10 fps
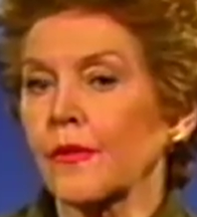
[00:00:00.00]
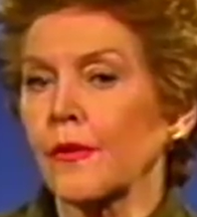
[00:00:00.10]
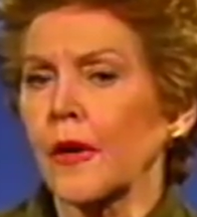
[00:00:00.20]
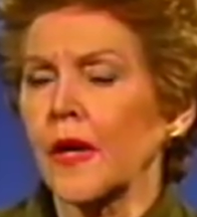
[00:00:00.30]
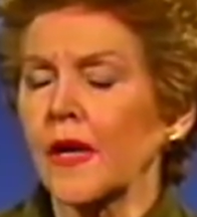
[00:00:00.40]

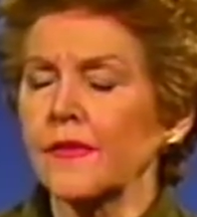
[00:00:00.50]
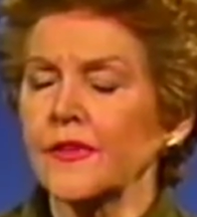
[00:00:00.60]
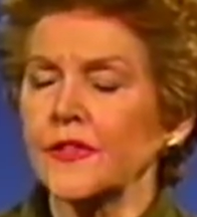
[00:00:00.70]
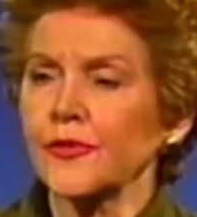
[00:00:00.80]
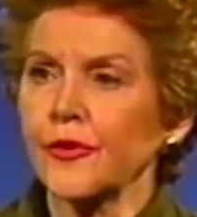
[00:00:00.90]
a lot of
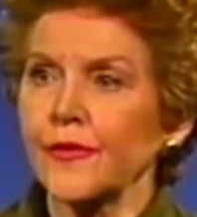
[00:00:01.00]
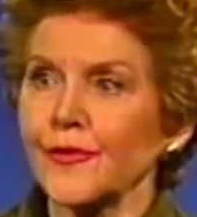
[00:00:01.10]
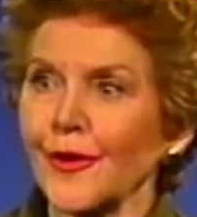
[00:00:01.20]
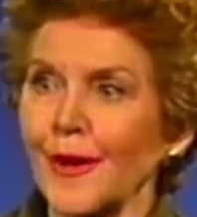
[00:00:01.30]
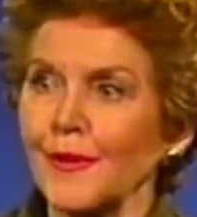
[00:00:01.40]
these truths
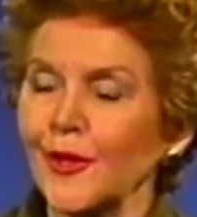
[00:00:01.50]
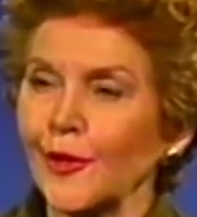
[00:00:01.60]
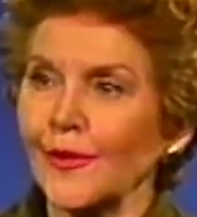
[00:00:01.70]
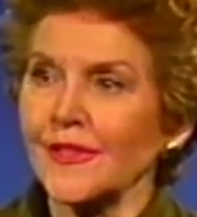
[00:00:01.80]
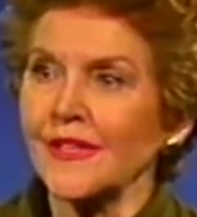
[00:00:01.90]
are coming
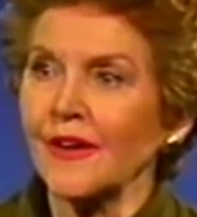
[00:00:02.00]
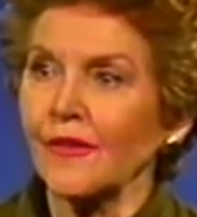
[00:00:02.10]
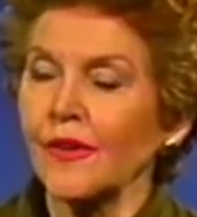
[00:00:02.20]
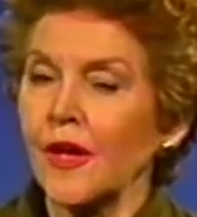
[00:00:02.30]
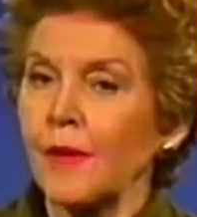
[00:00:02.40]
to us
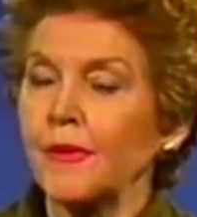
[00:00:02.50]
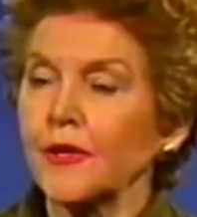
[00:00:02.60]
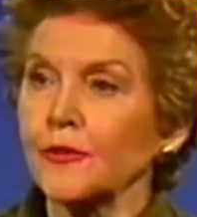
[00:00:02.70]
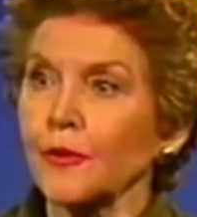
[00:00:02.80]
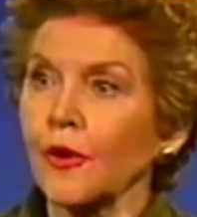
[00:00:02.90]
now
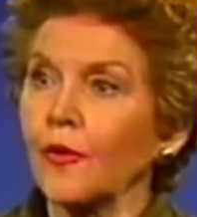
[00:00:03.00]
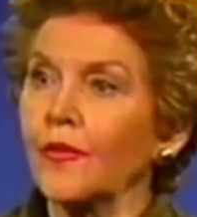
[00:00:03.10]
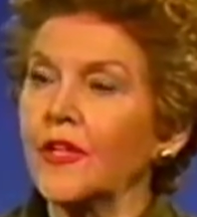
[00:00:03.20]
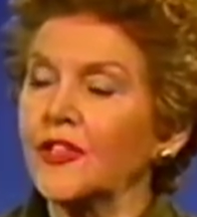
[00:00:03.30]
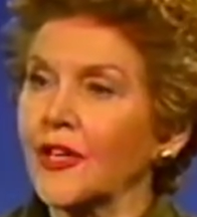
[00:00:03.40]
because we're
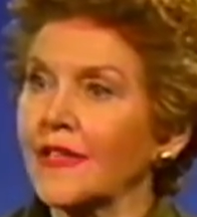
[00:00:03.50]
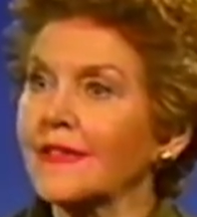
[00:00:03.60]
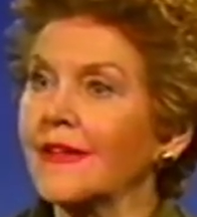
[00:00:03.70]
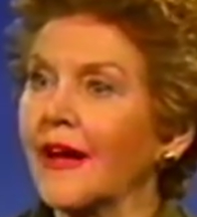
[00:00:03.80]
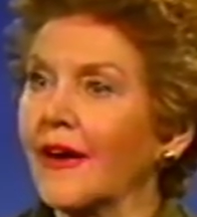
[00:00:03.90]
only just
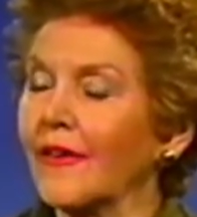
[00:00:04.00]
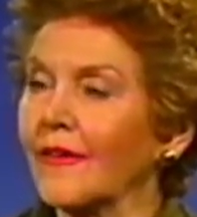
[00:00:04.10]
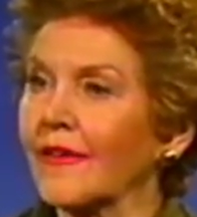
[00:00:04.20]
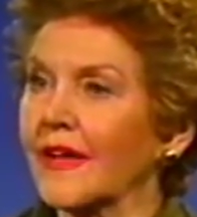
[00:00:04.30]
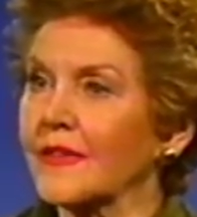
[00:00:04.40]
now,
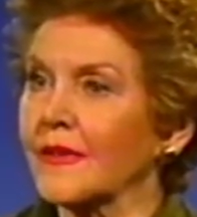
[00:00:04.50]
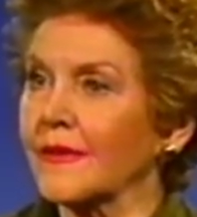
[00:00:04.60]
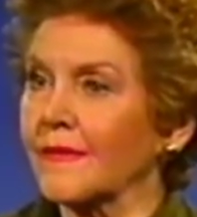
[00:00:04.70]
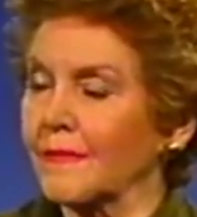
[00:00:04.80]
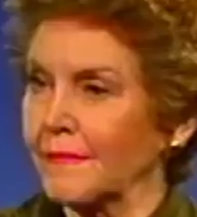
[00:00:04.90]
as a
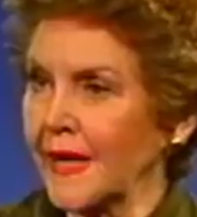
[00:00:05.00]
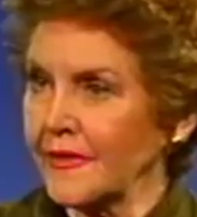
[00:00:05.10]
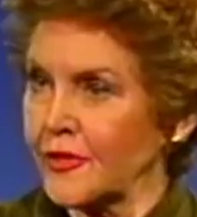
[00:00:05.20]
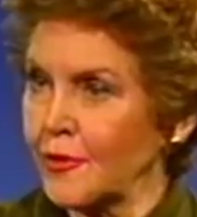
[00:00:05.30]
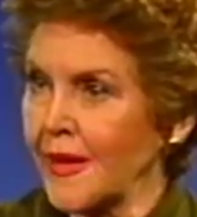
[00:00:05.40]

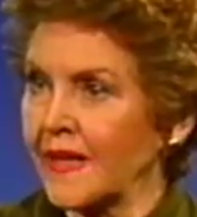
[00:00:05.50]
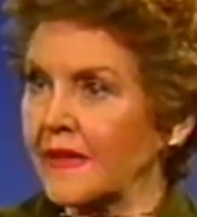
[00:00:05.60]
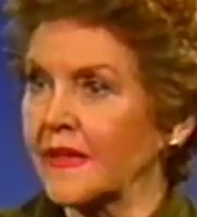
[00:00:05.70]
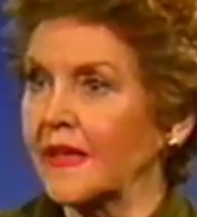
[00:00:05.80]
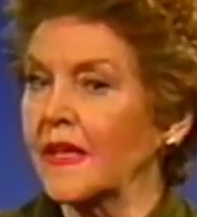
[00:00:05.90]
mass
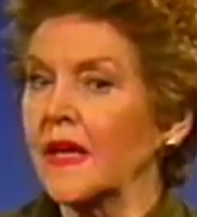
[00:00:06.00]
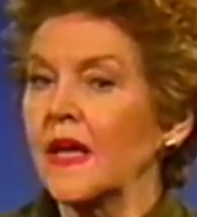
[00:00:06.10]
humanity,